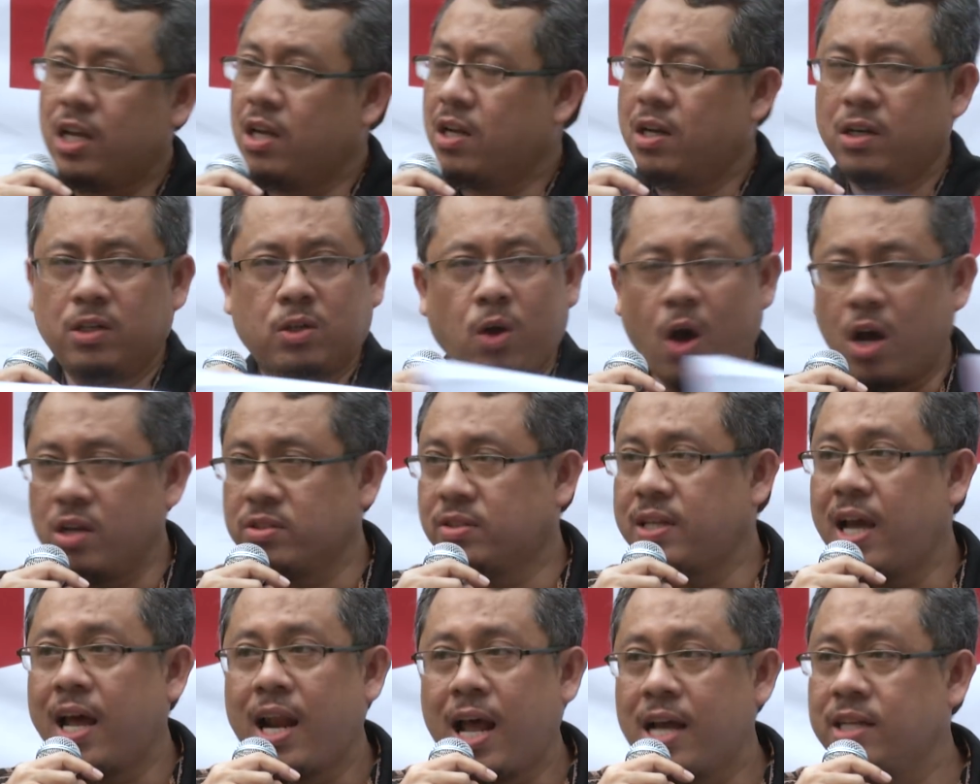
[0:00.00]

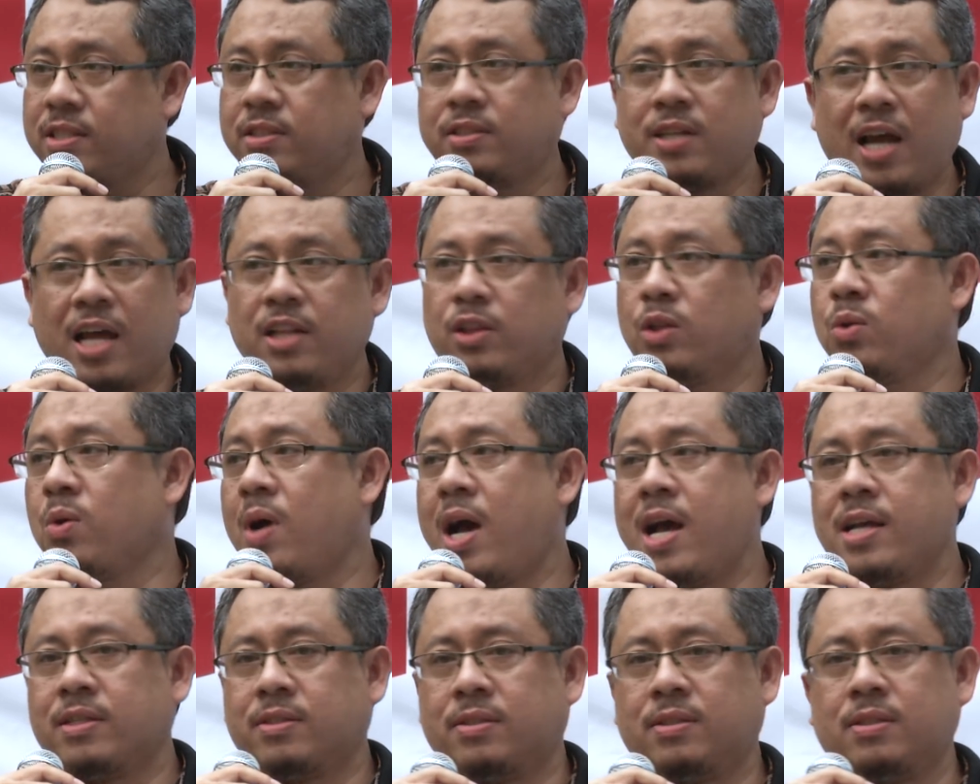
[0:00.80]
doors that are shut to
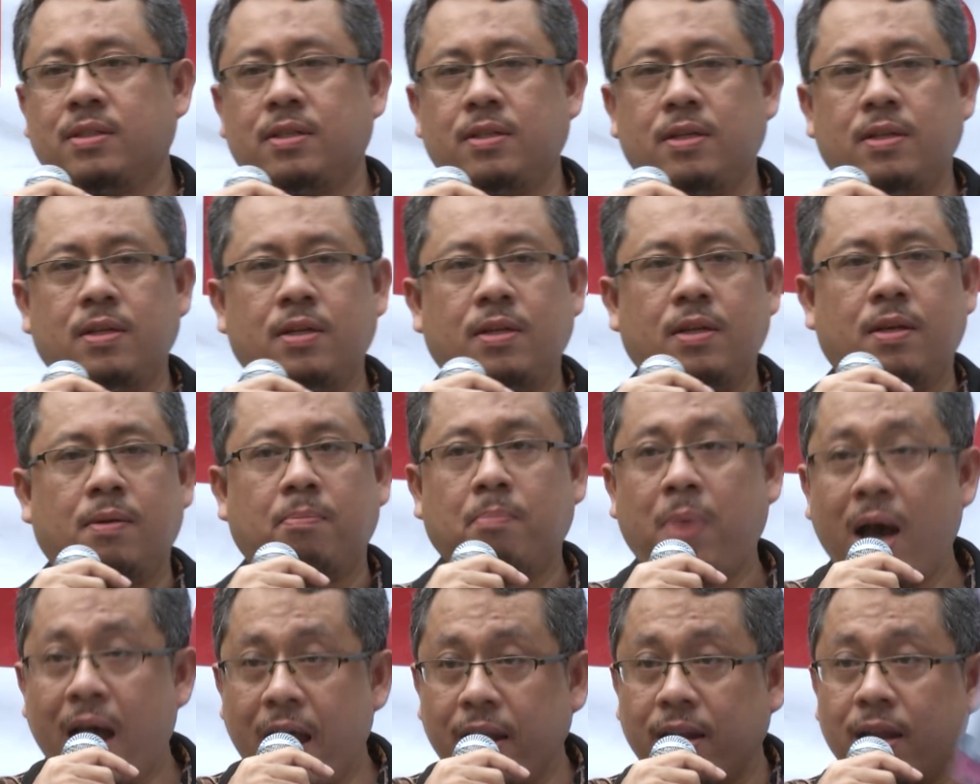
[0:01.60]
us.
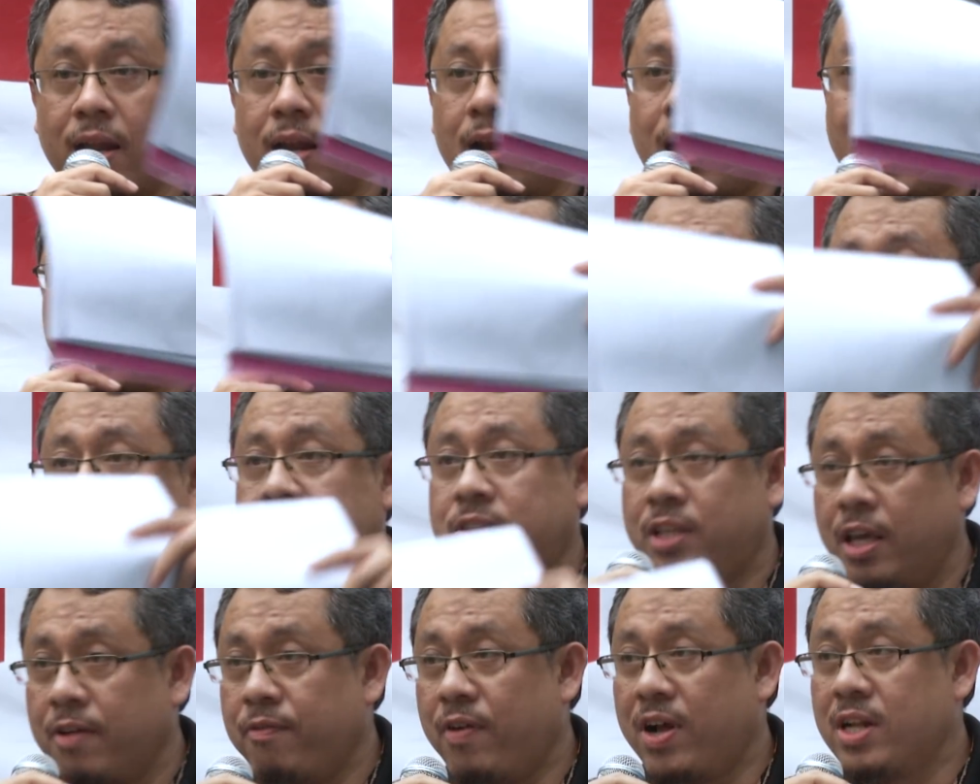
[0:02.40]
But as a
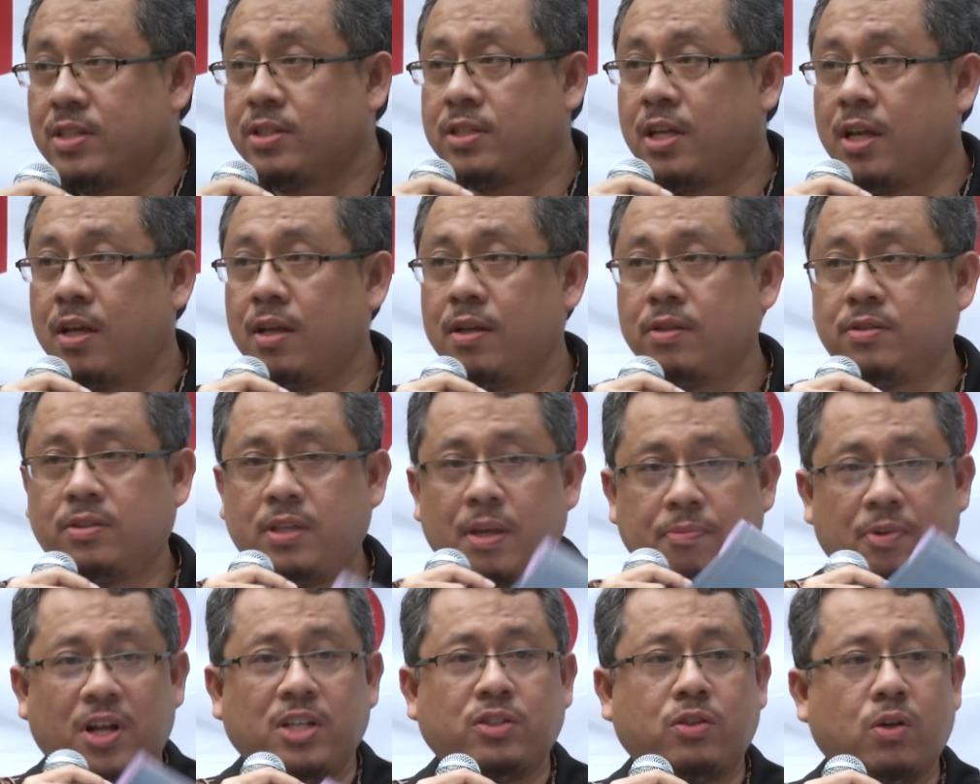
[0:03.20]

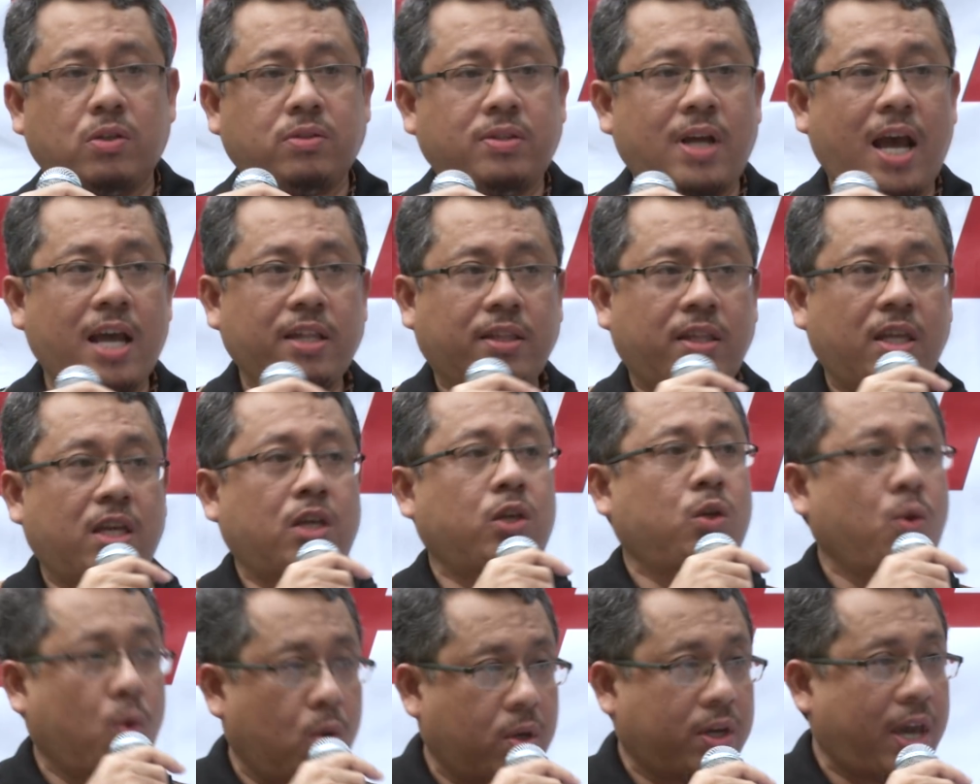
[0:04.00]
civil society,
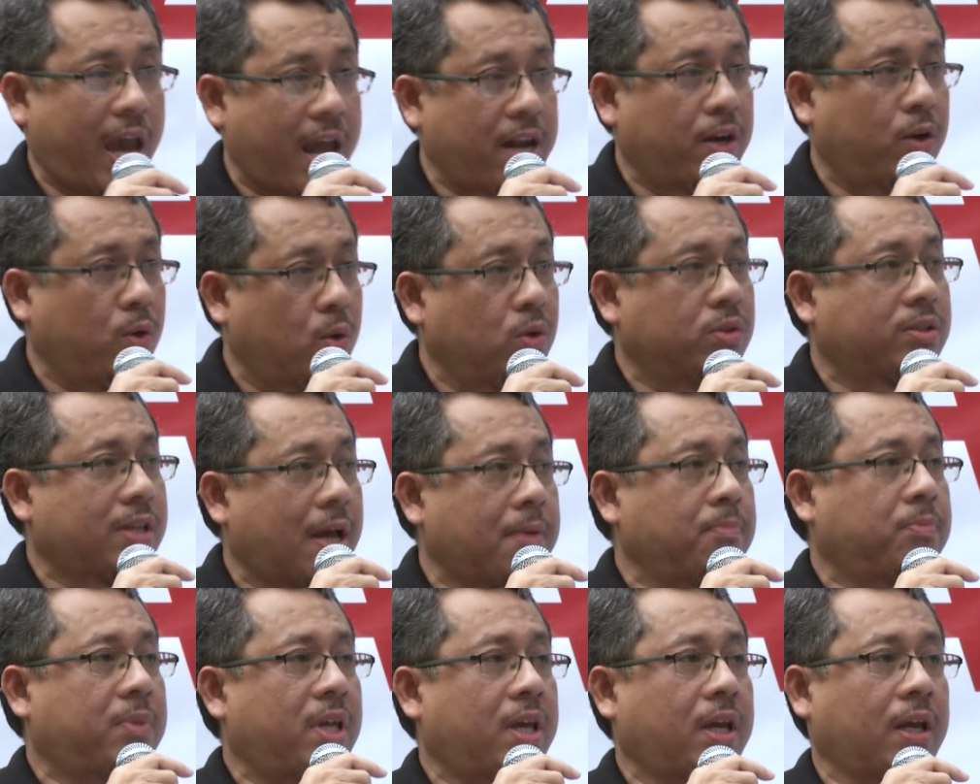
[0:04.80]
you can do
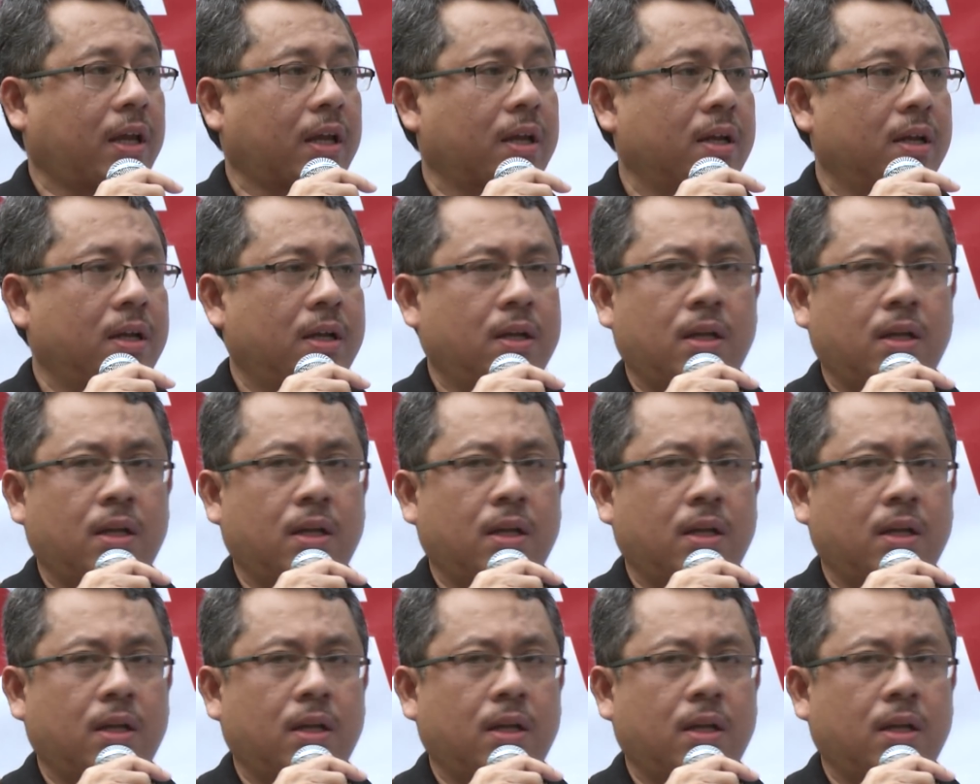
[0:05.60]
something.